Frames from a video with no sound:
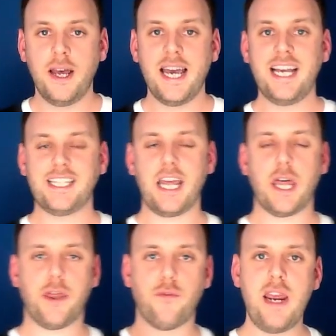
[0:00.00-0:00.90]
is a
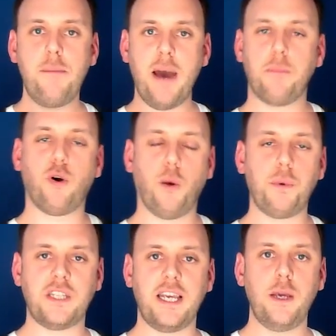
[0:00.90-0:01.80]
3-bed
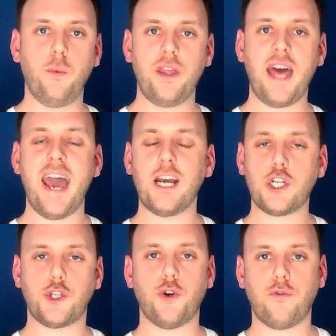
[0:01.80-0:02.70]
property with
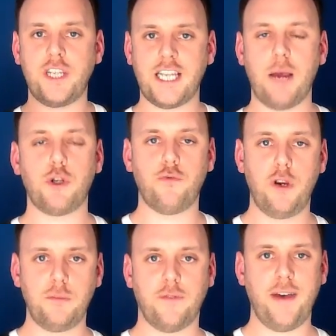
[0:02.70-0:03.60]
extra reception
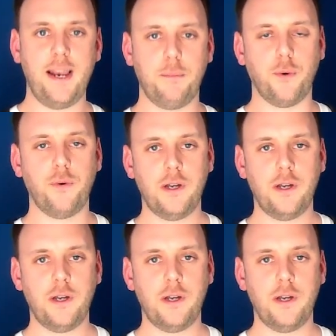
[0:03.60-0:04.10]
rooms available.